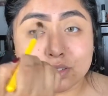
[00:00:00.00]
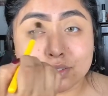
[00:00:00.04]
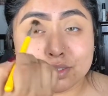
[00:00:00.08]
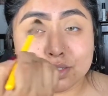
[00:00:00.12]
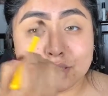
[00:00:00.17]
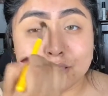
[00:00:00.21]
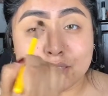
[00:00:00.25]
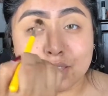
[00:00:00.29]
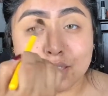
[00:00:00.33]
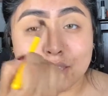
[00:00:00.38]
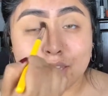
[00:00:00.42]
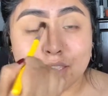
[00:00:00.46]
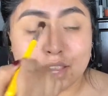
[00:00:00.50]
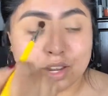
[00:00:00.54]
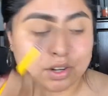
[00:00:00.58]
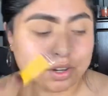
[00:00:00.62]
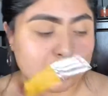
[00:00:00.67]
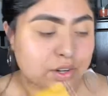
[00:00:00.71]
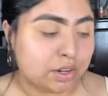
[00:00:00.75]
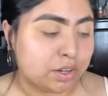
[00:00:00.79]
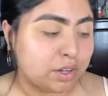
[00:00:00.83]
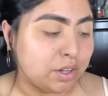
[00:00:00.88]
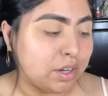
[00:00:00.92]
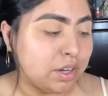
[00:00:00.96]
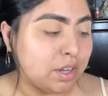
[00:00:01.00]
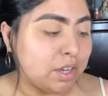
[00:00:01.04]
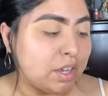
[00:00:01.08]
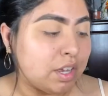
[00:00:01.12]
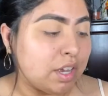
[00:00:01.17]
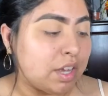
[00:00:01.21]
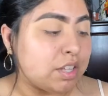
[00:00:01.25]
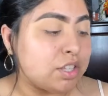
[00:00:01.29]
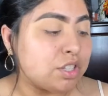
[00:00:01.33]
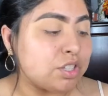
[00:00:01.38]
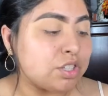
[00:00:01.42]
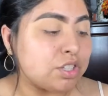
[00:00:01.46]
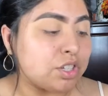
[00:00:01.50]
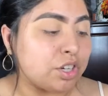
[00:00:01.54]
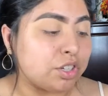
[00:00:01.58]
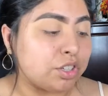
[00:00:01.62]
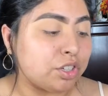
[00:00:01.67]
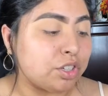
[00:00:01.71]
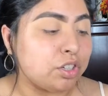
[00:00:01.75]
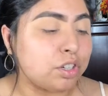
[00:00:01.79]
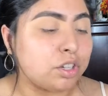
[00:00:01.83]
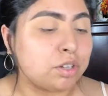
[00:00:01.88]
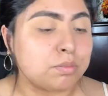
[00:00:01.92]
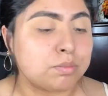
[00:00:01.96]
to the inner in
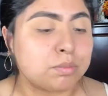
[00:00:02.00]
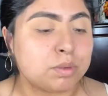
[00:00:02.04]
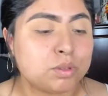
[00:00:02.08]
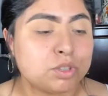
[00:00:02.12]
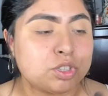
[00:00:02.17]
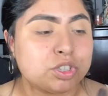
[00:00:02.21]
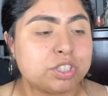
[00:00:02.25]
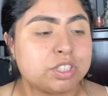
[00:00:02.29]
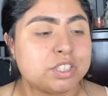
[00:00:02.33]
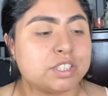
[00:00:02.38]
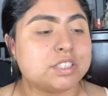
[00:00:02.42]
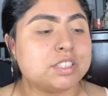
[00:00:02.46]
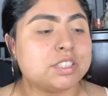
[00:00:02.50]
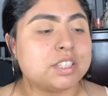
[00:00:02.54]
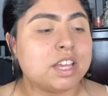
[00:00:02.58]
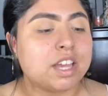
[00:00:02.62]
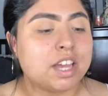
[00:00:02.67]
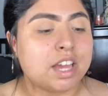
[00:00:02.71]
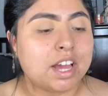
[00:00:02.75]
circular motions.